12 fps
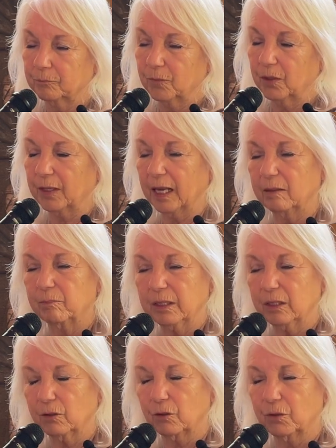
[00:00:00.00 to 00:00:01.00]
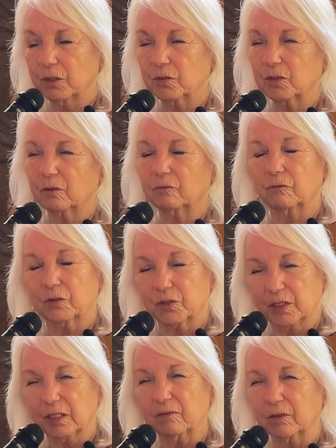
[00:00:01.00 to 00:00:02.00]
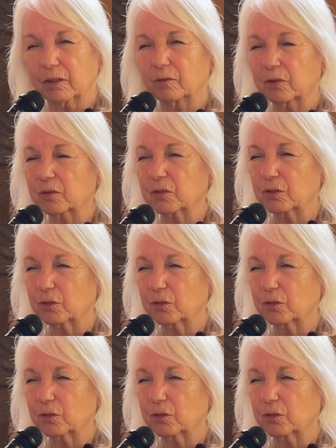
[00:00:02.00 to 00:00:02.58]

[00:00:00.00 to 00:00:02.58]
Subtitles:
There can be degrees of receiving, this